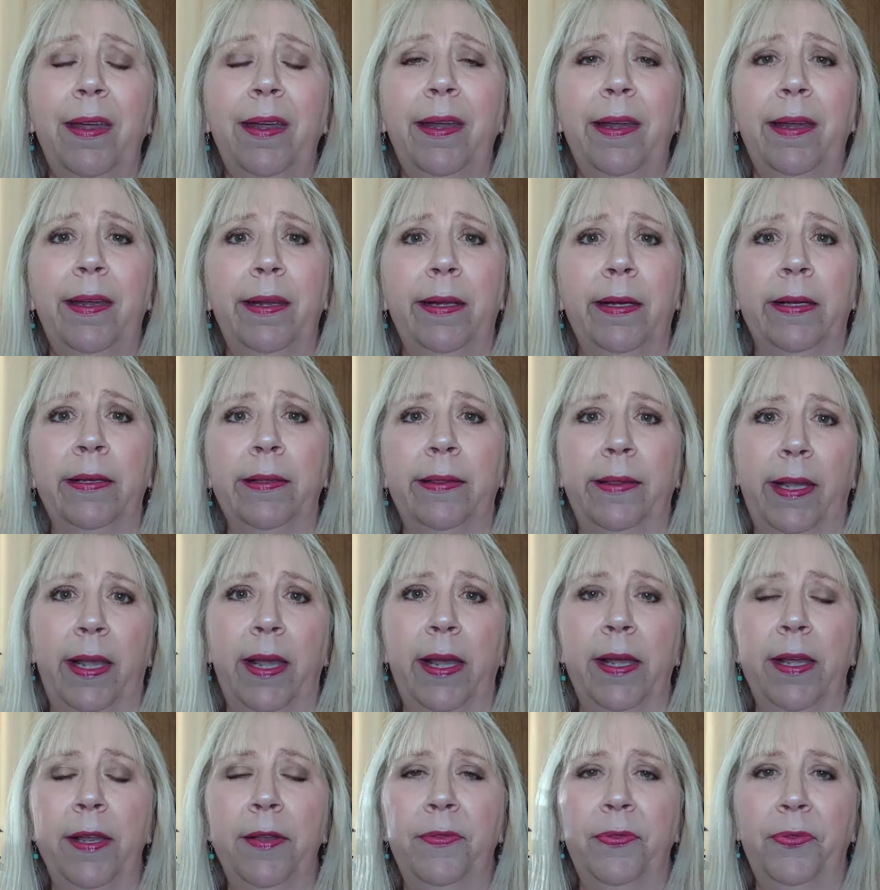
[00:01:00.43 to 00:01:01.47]
And
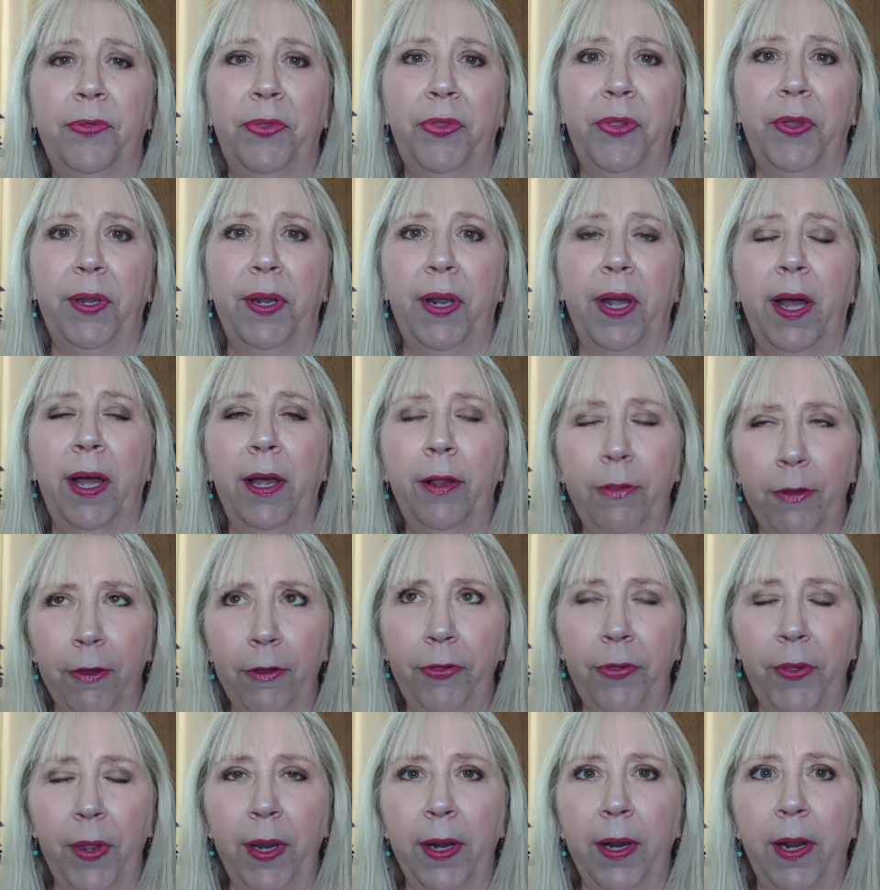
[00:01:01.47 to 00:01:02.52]
then the other
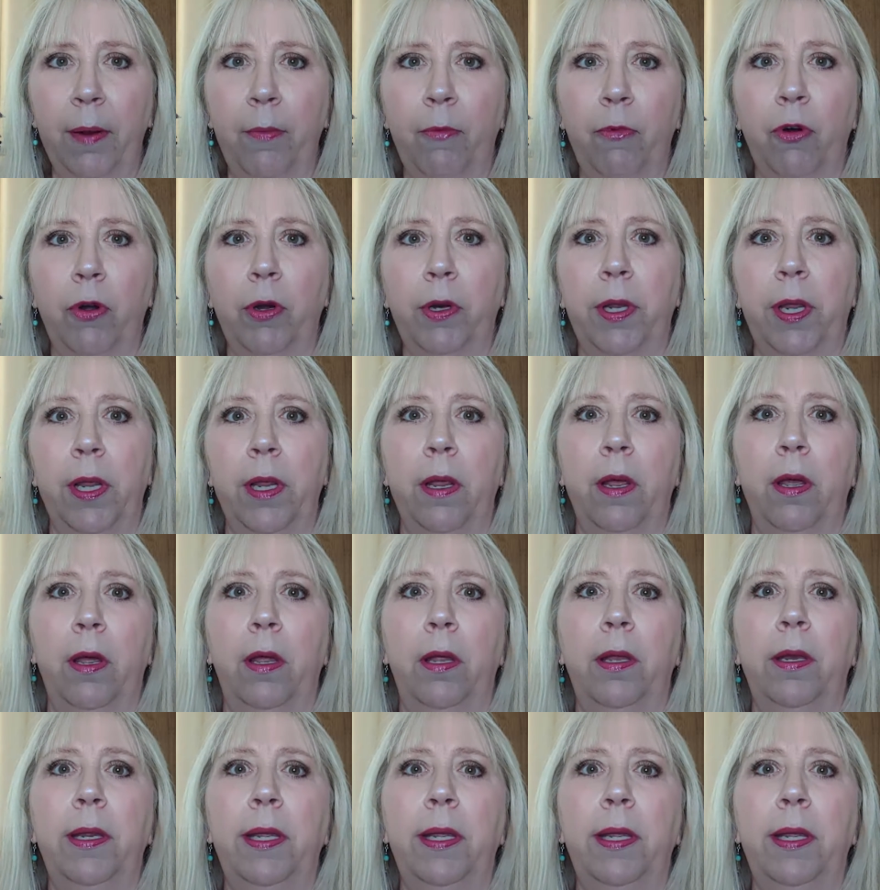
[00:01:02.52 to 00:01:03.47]
thing I'm working on